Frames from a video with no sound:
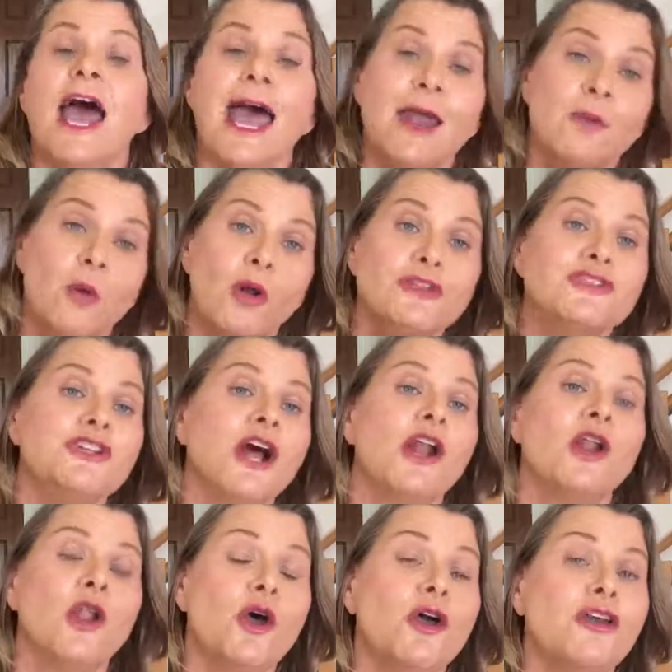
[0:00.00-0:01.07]
and what did I
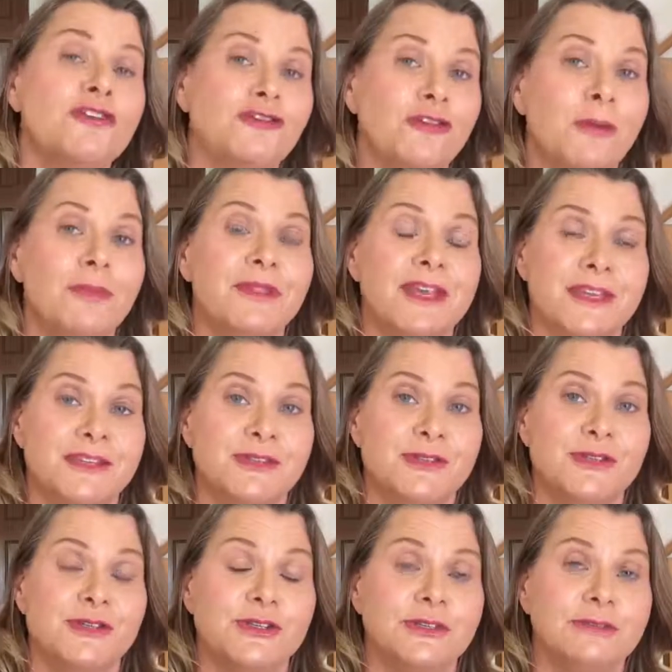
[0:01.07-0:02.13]
learn from
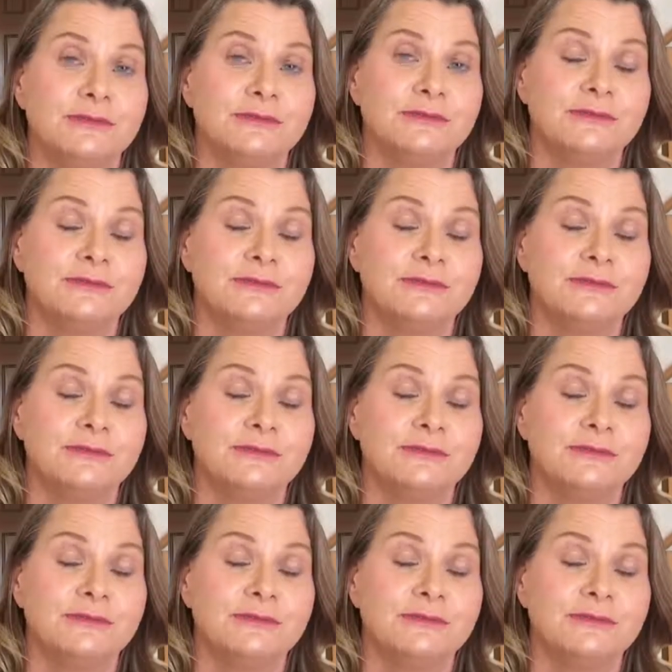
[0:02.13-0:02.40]
this?